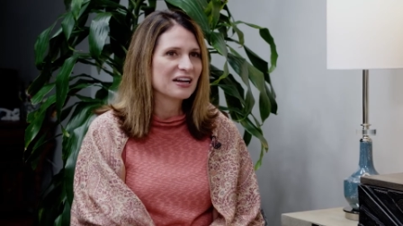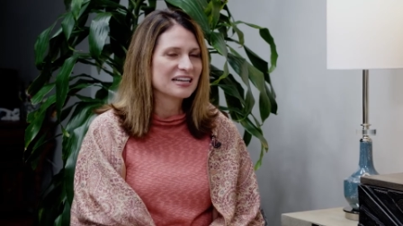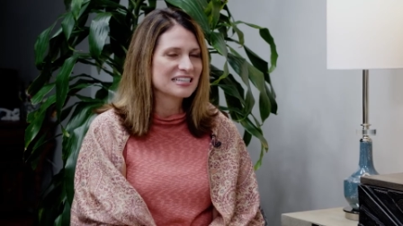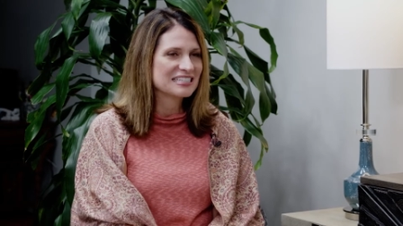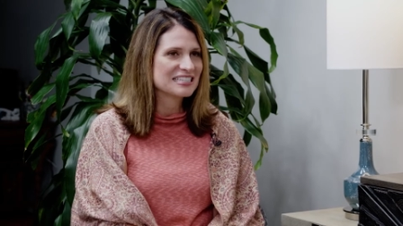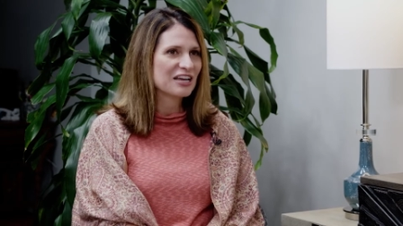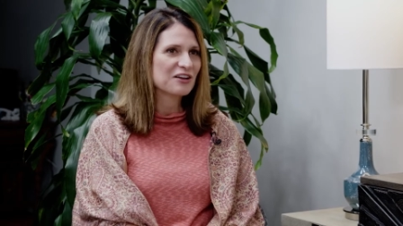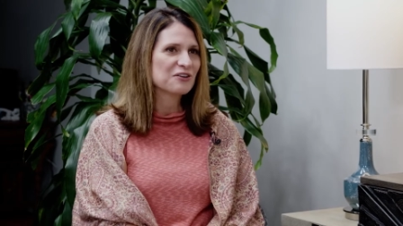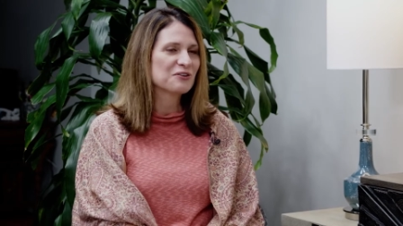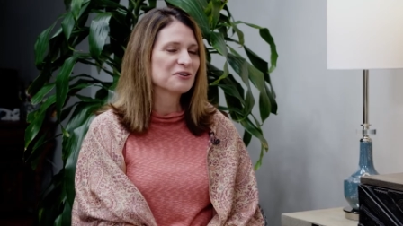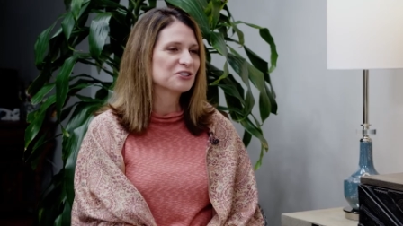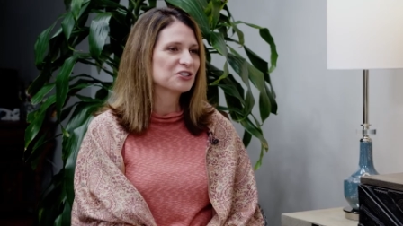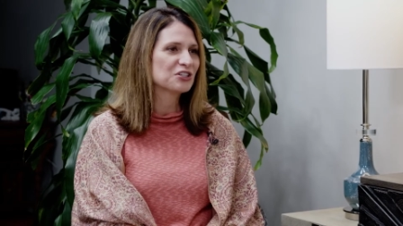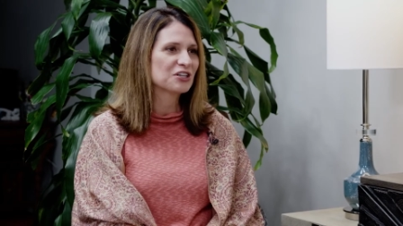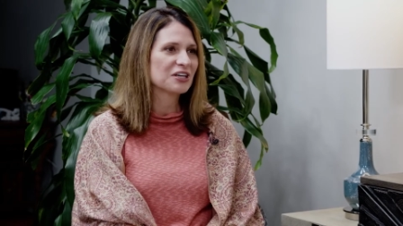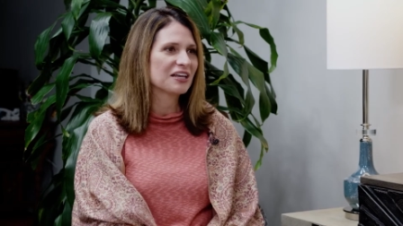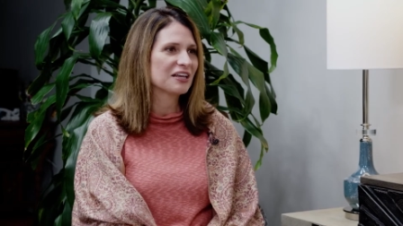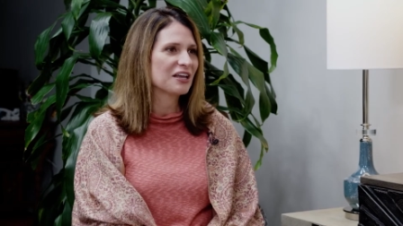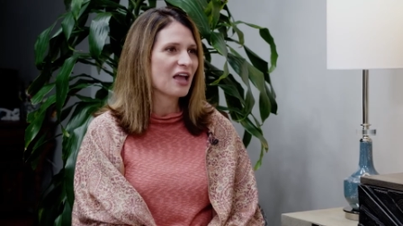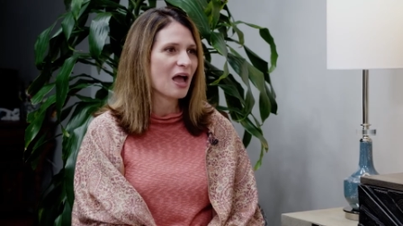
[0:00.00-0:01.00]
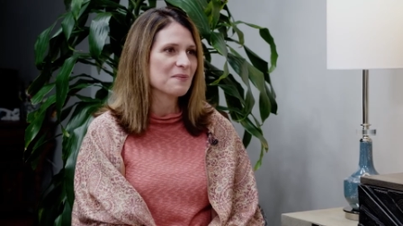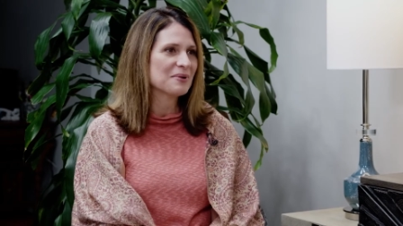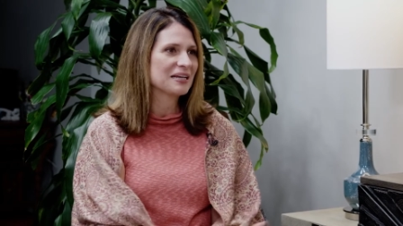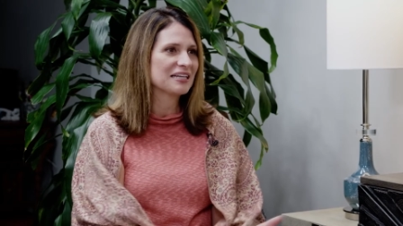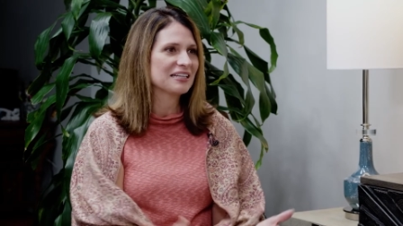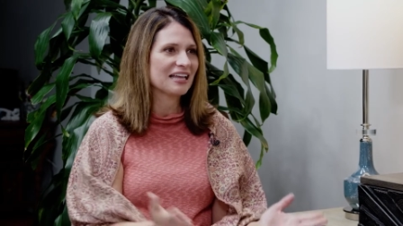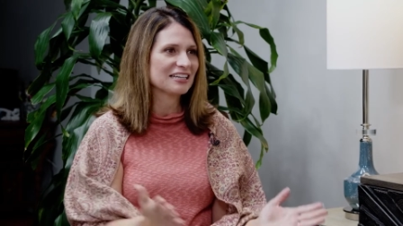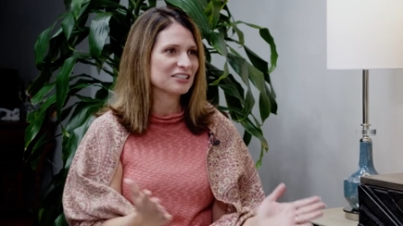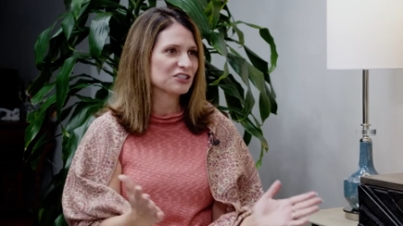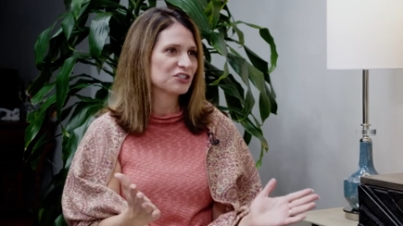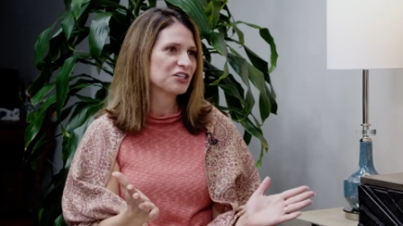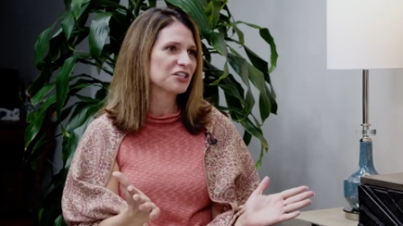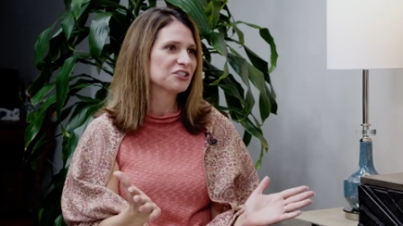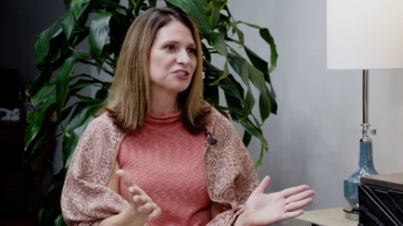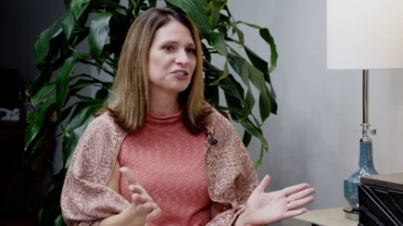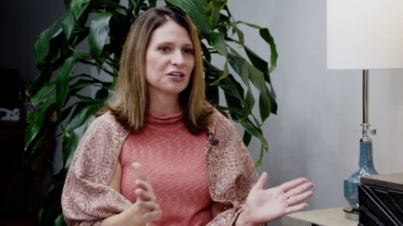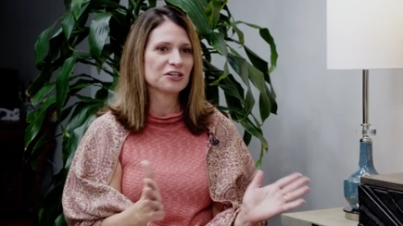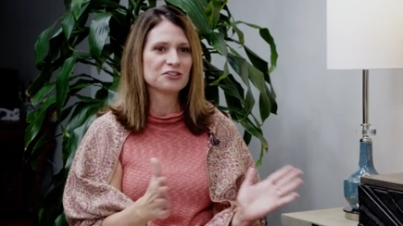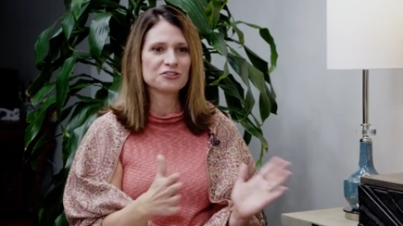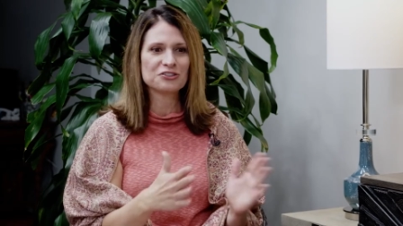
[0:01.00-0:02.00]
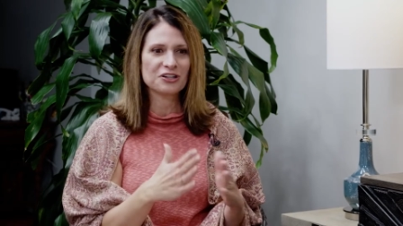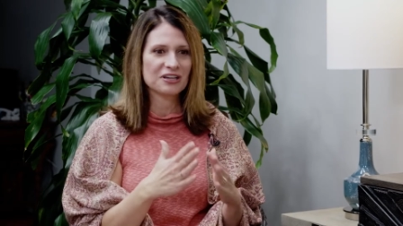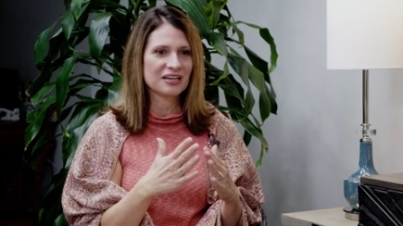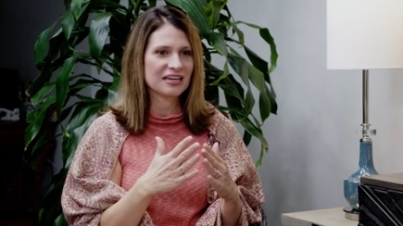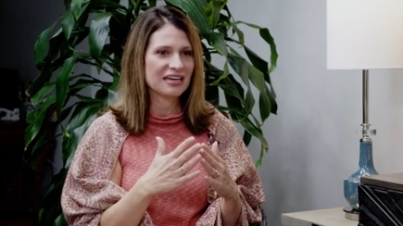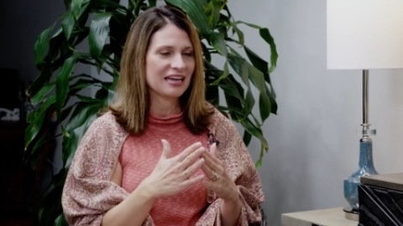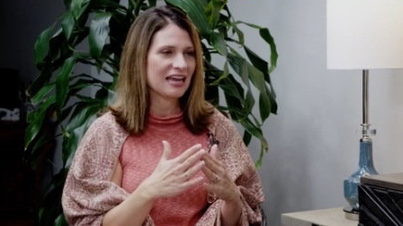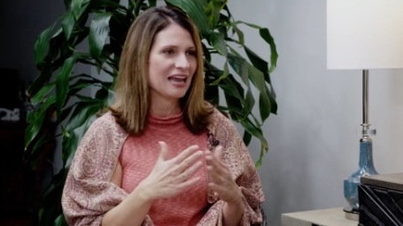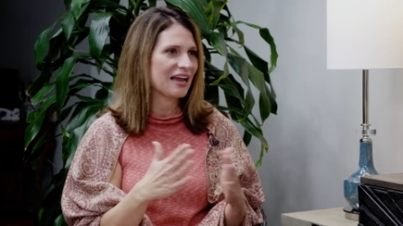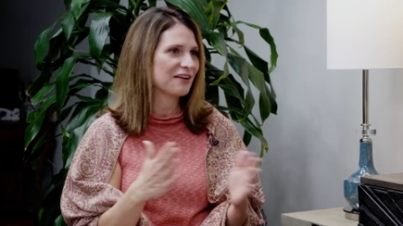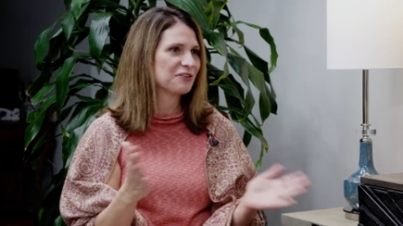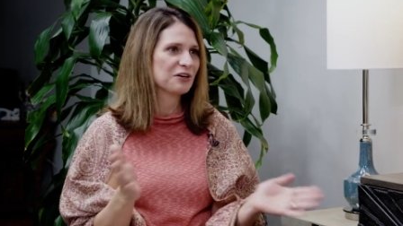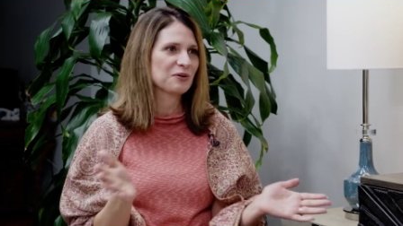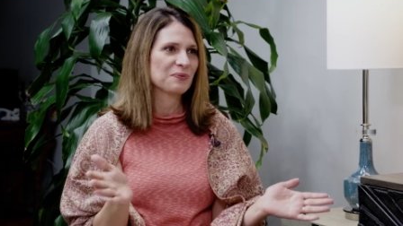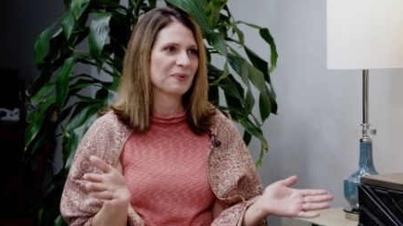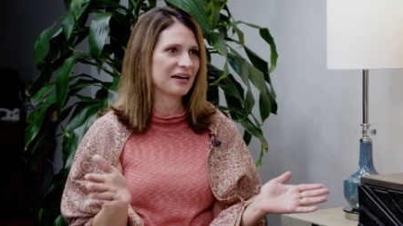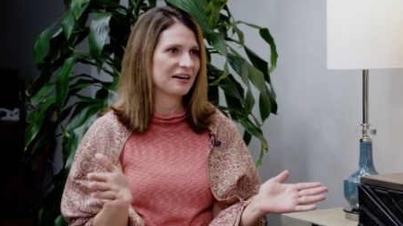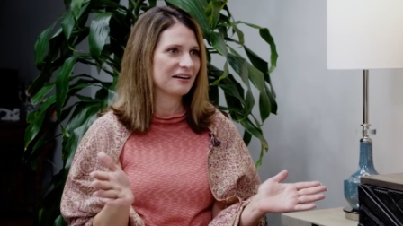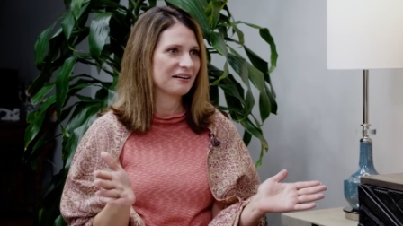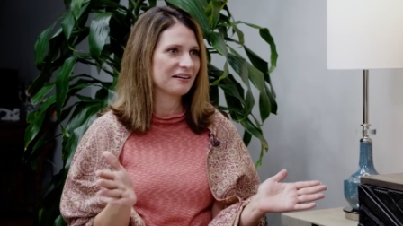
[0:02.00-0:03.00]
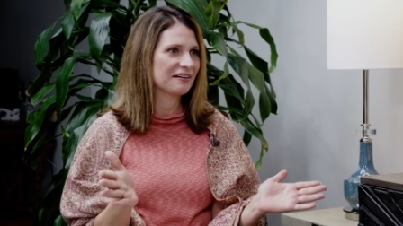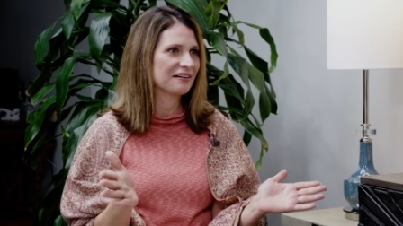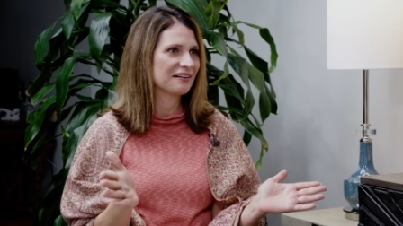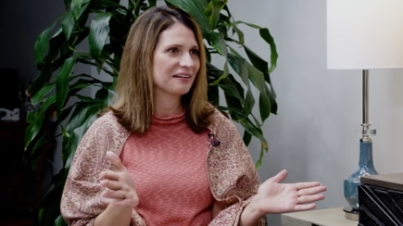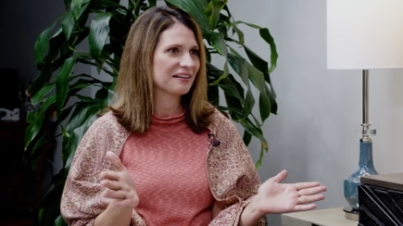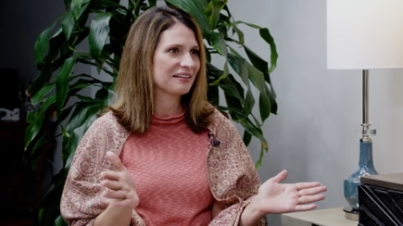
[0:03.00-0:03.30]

And so she, I mean, like, she's usually everywhere